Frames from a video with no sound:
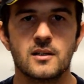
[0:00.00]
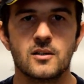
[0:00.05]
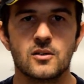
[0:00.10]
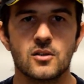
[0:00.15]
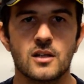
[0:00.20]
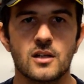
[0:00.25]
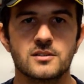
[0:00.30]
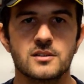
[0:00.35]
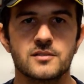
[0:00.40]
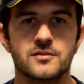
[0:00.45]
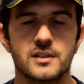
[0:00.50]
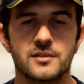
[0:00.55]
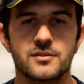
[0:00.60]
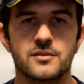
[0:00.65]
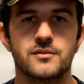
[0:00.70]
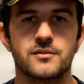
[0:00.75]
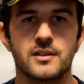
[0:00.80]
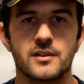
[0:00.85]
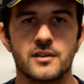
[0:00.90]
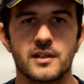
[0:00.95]
lots of
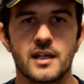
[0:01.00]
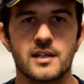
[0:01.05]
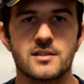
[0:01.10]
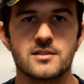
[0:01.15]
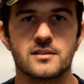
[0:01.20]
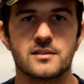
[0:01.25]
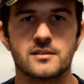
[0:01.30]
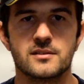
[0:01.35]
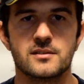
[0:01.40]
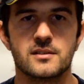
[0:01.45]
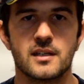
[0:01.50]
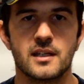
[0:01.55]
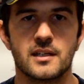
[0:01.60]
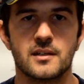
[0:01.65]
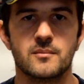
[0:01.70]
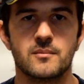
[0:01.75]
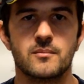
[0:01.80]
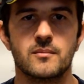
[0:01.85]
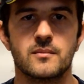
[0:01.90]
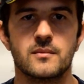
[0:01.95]
different variations
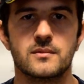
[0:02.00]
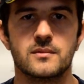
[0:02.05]
and